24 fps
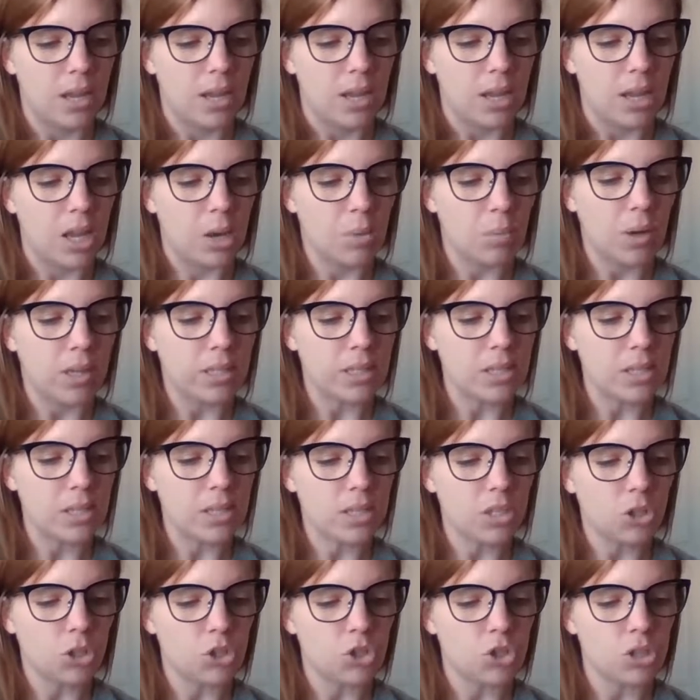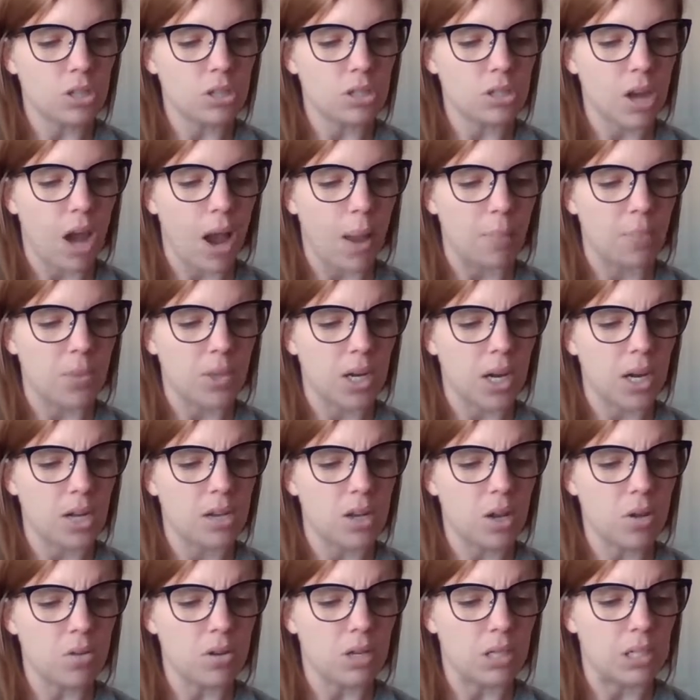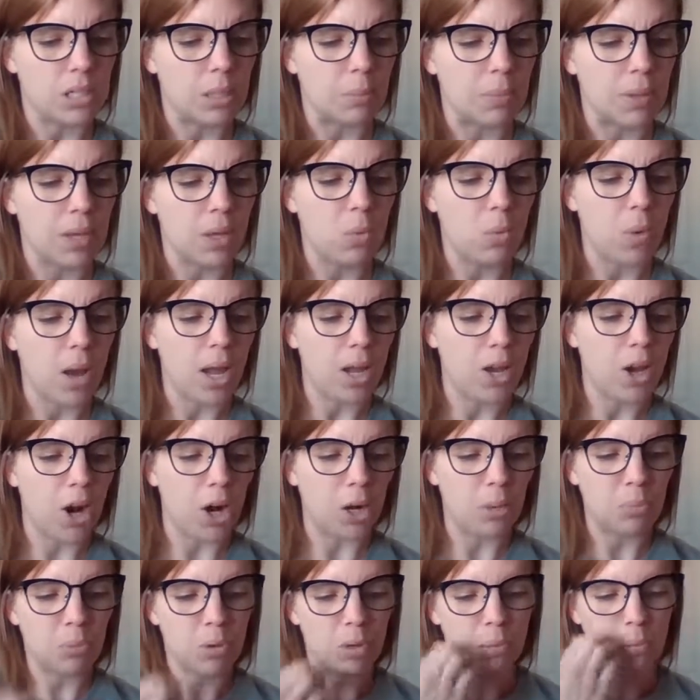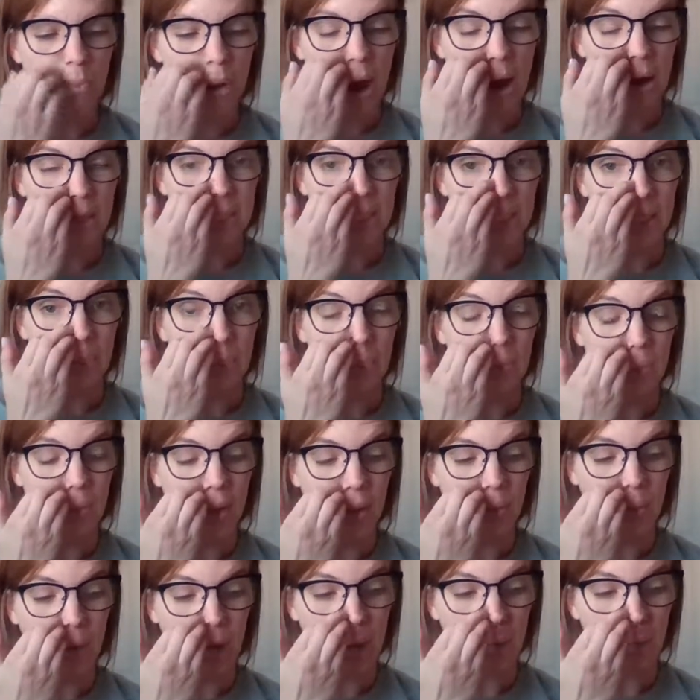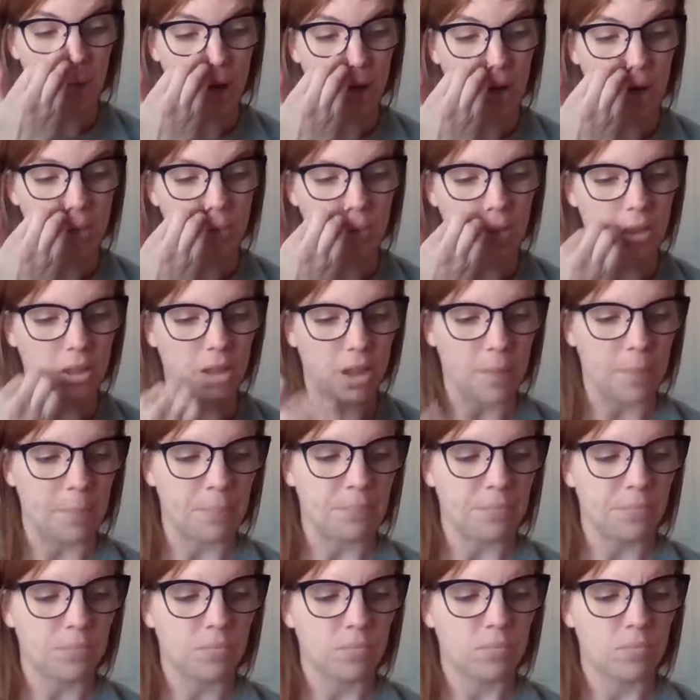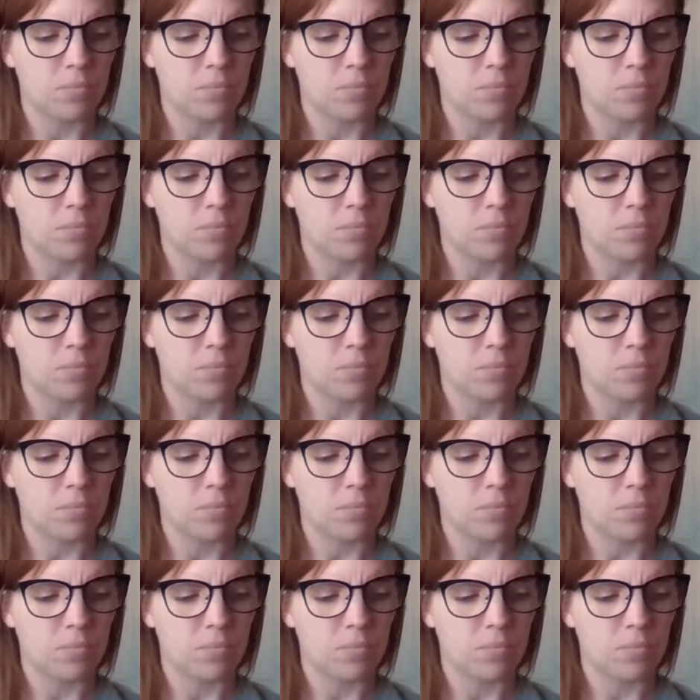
It wasn't until she stopped that I noticed the big white cardboard box that they brought in with them.